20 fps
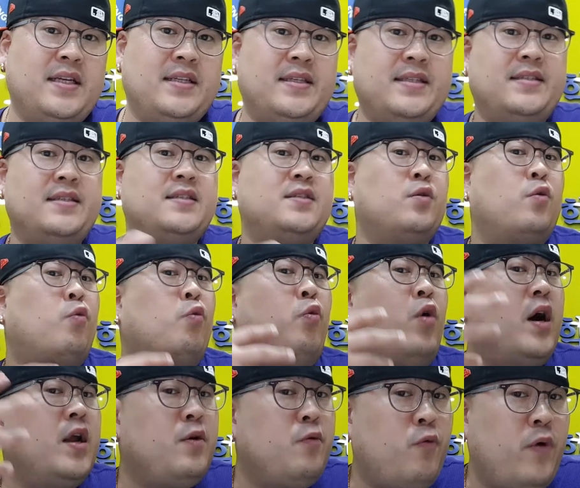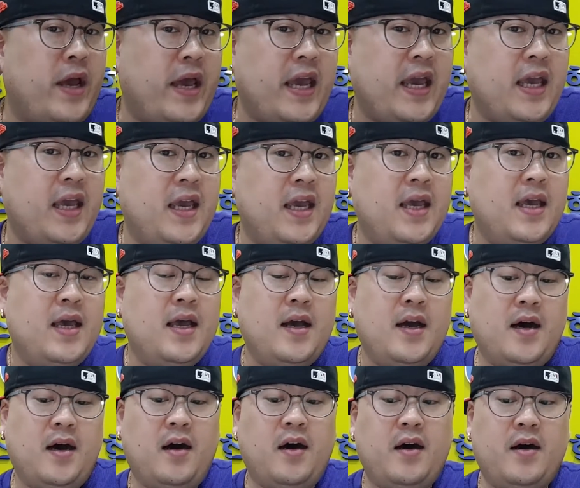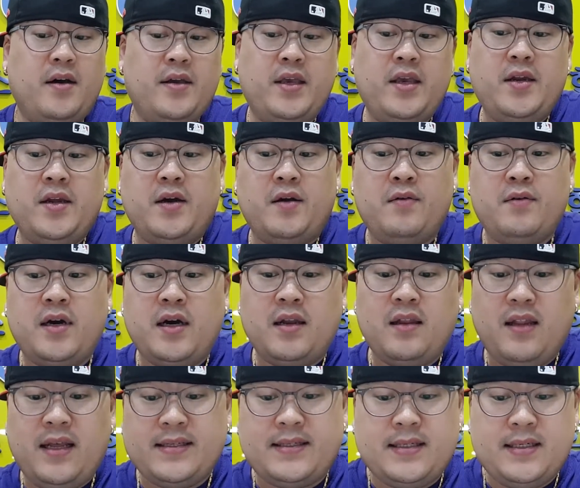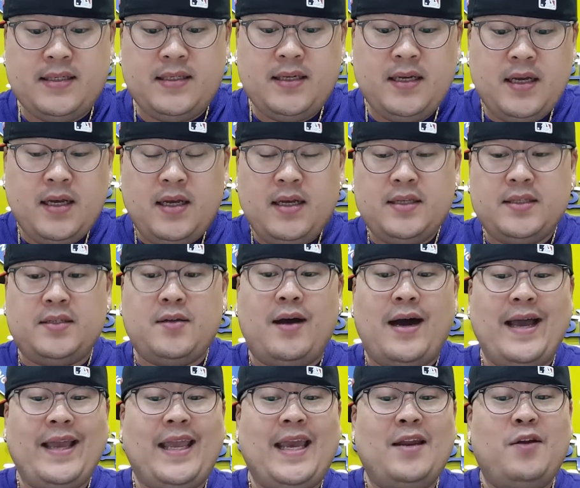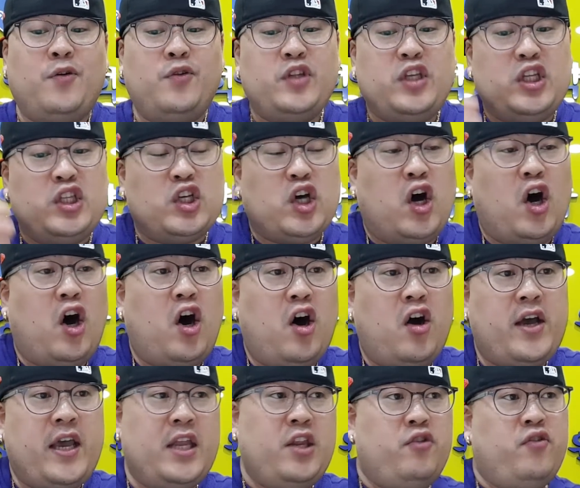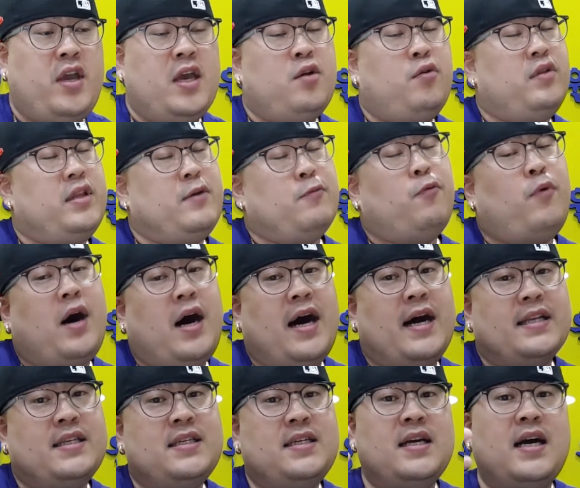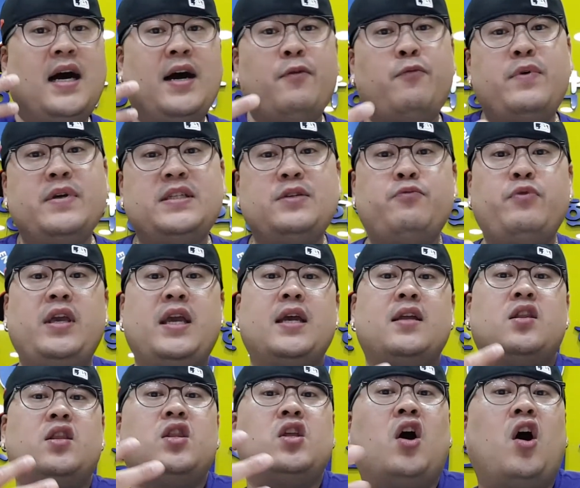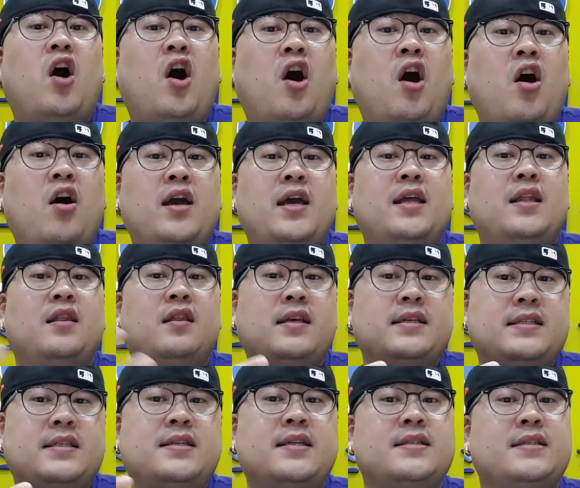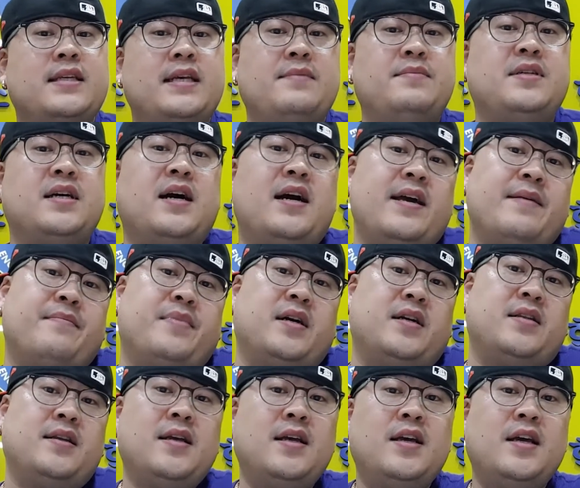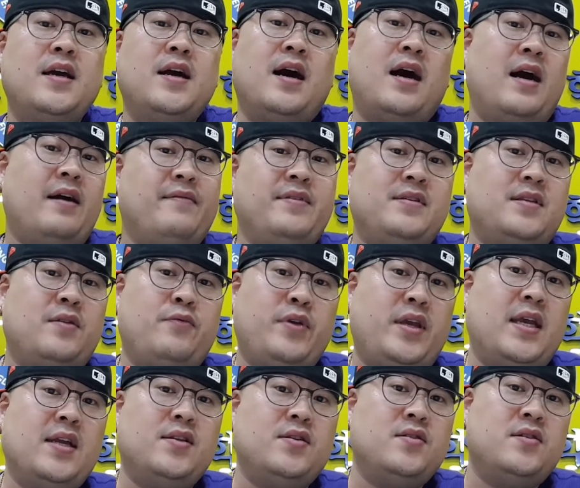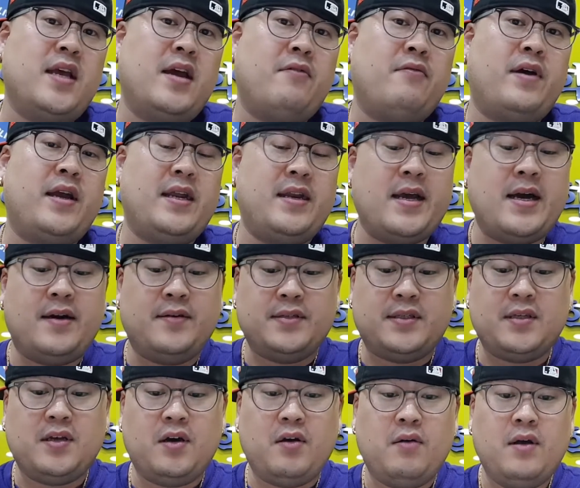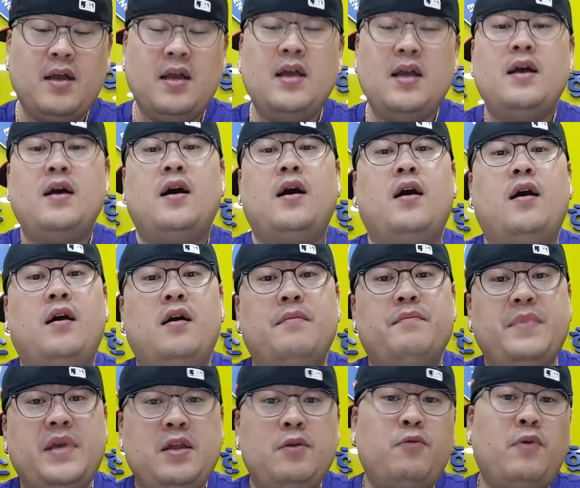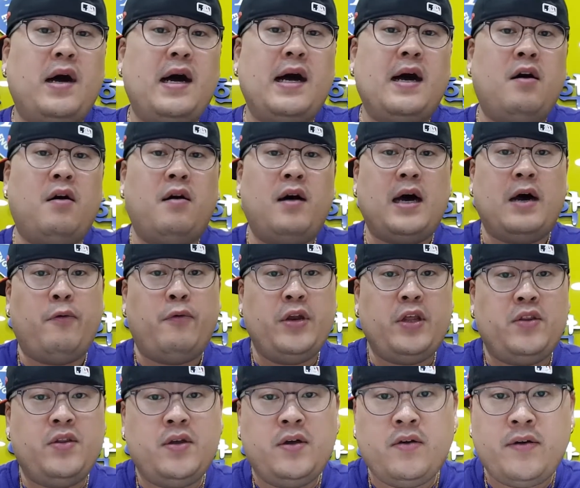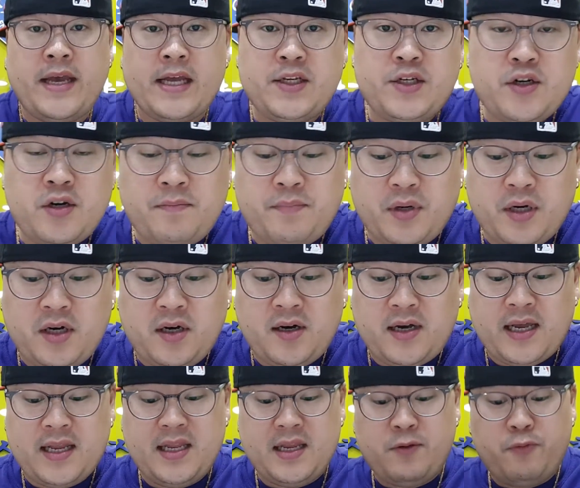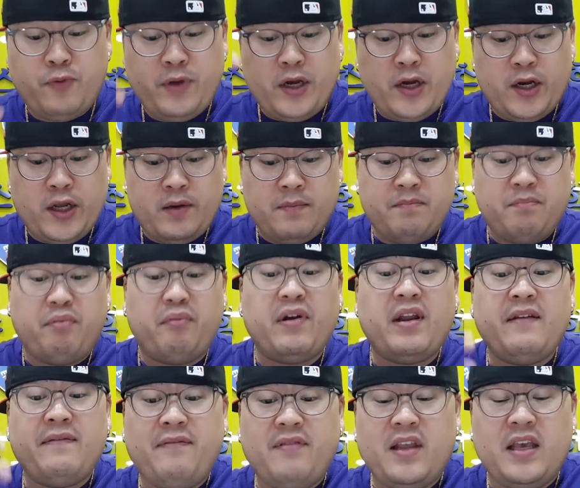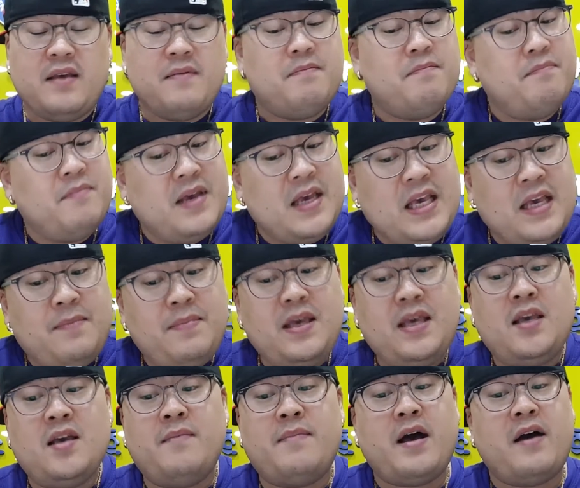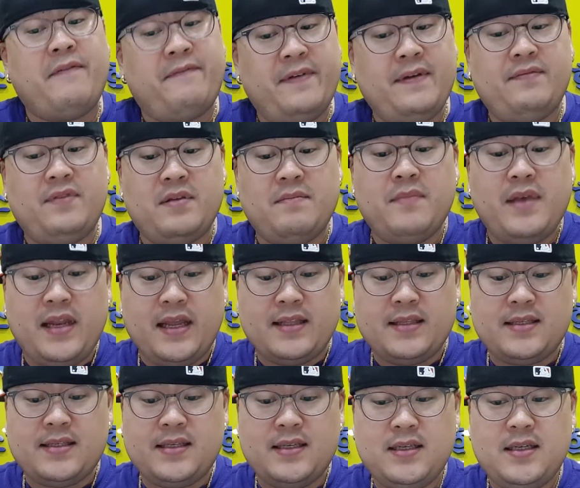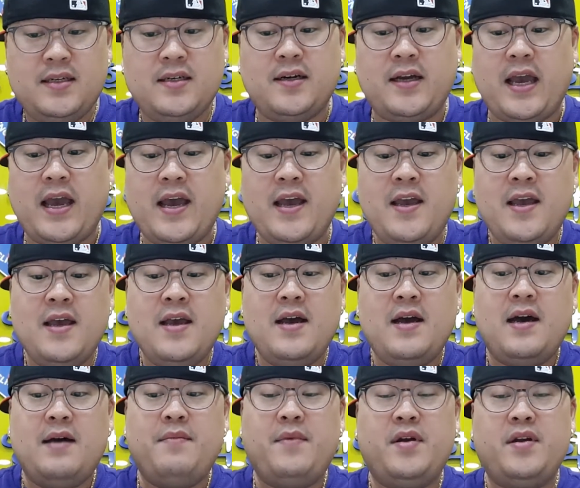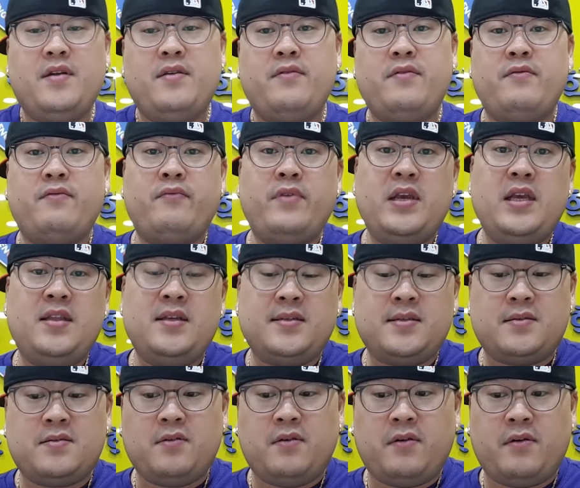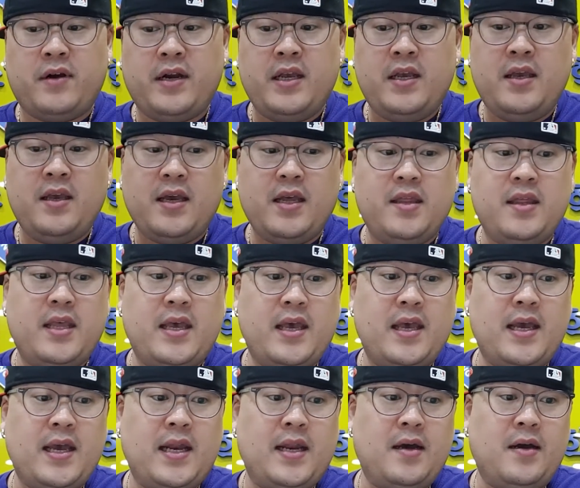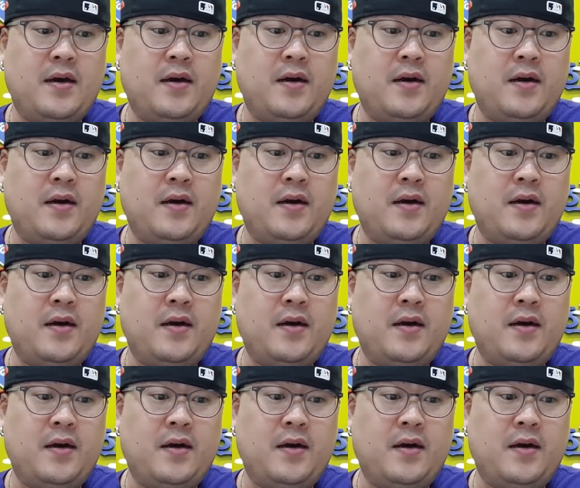this is a one-way, a lesson. So I can only talk and you can only watch. I wish we can talk and listen at the same time, but obviously we can do that right now. So meanwhile, I want you to go get your book and then we're gonna briefly, maybe about 15 minutes, okay? I'm gonna read a story and then